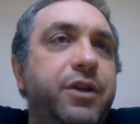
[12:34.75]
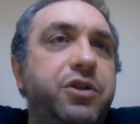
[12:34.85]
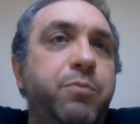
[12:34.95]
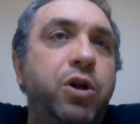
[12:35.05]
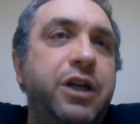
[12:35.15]

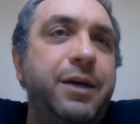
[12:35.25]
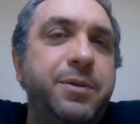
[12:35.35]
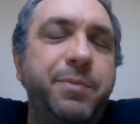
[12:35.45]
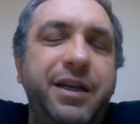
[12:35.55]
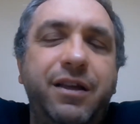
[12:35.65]
Small
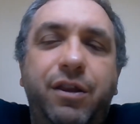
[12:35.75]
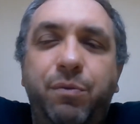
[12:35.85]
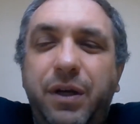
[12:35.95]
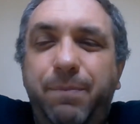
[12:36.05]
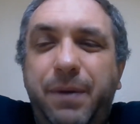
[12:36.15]
games meaning
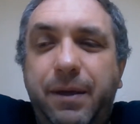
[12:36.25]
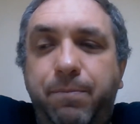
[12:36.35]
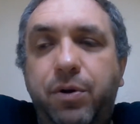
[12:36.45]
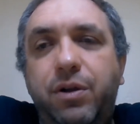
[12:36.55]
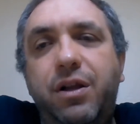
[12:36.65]
3
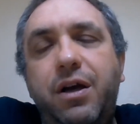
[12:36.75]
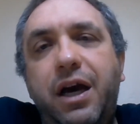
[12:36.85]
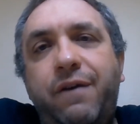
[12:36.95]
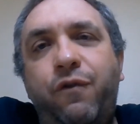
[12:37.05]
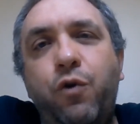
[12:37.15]
people.
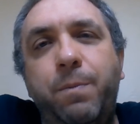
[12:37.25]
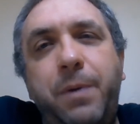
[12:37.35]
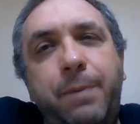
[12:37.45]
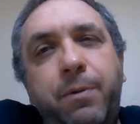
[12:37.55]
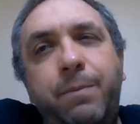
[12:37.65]
At 4
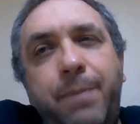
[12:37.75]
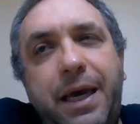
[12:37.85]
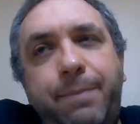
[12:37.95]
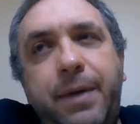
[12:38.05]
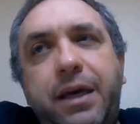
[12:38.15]
people,
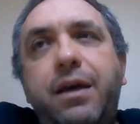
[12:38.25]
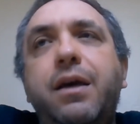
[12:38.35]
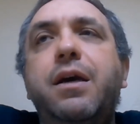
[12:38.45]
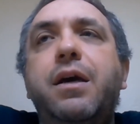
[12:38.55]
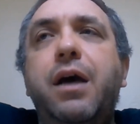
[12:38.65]
maybe.
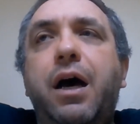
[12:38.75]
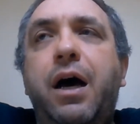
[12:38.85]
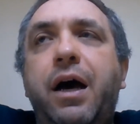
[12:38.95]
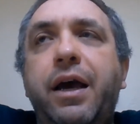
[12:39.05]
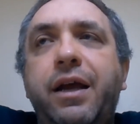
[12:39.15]

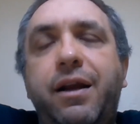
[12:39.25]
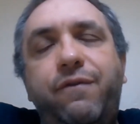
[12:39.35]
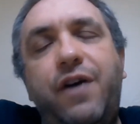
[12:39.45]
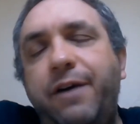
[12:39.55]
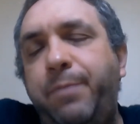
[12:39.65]
And at
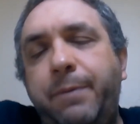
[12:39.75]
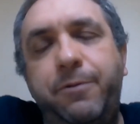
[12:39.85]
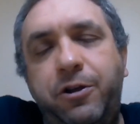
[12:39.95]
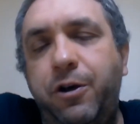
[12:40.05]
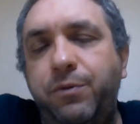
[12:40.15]
5
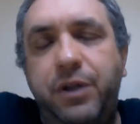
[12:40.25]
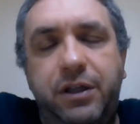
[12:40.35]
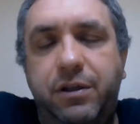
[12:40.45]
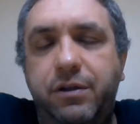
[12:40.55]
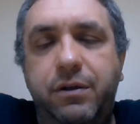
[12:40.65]
people, you don't
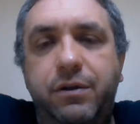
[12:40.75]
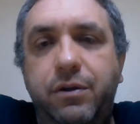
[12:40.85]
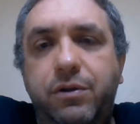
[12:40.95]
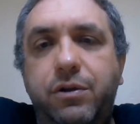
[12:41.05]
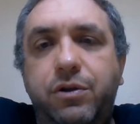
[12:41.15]
need
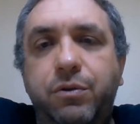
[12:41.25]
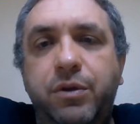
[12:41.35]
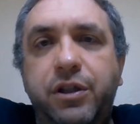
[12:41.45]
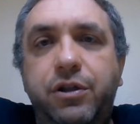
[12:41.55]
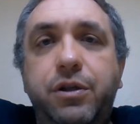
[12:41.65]
to
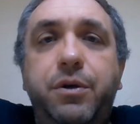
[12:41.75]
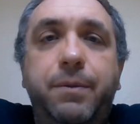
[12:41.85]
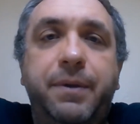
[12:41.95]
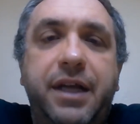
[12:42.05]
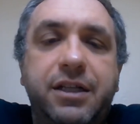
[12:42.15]
really do
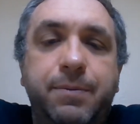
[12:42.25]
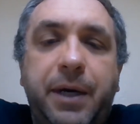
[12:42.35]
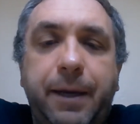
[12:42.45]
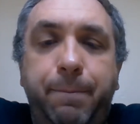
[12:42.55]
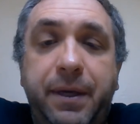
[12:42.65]
it. But that's
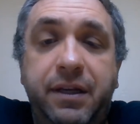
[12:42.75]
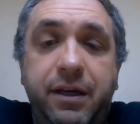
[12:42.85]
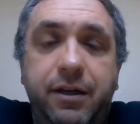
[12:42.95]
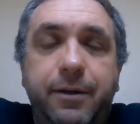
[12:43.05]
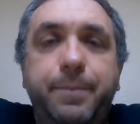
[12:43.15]
my
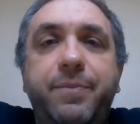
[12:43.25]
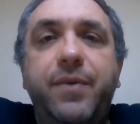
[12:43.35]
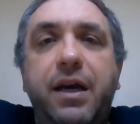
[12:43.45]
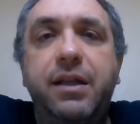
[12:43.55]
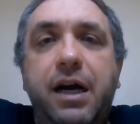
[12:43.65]
opinion.
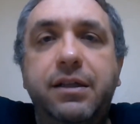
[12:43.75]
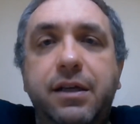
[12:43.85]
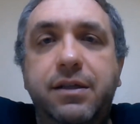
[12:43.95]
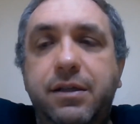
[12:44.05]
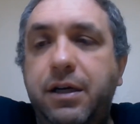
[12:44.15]
Not
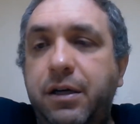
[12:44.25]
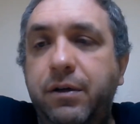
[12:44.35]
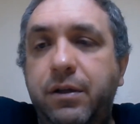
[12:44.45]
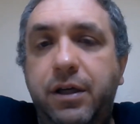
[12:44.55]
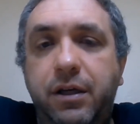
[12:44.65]

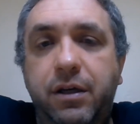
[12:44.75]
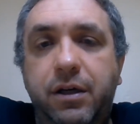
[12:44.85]
necessarily